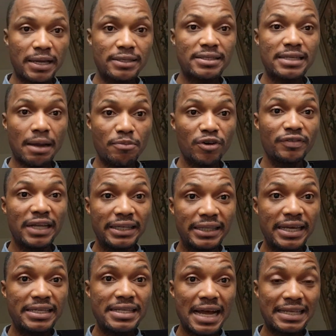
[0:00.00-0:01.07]
some of the
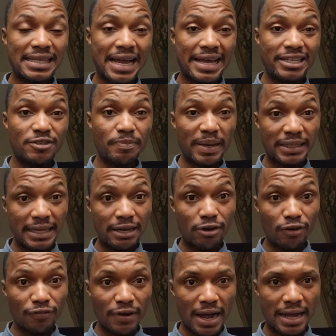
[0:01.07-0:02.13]
things that are expected
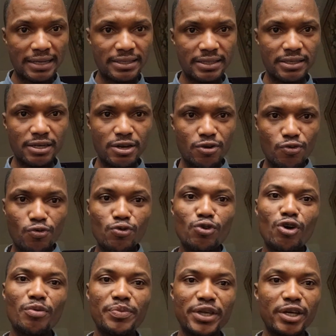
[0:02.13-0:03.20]
of us, we will
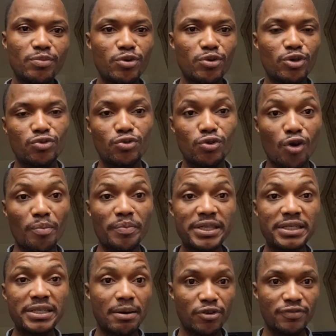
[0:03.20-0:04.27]
not be able to commit
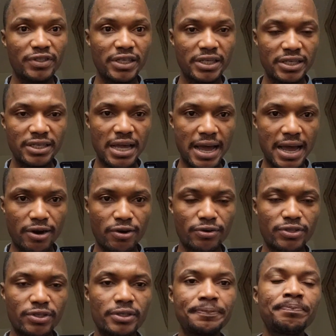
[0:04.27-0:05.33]
some of these
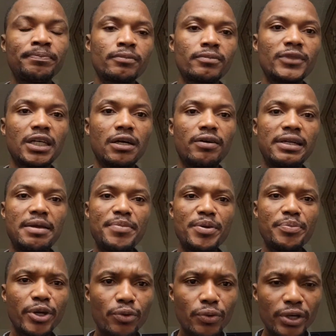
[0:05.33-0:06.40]
errors. Now, let me
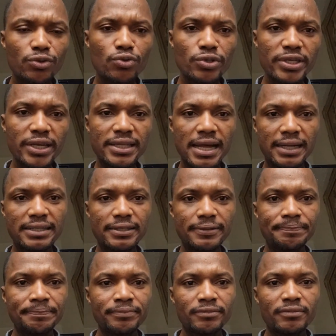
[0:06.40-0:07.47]
be quick to say that
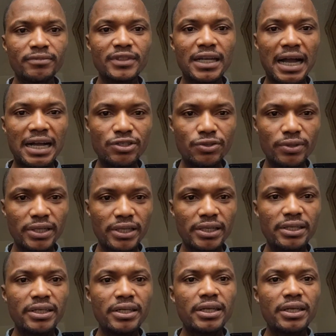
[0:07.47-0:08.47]
actually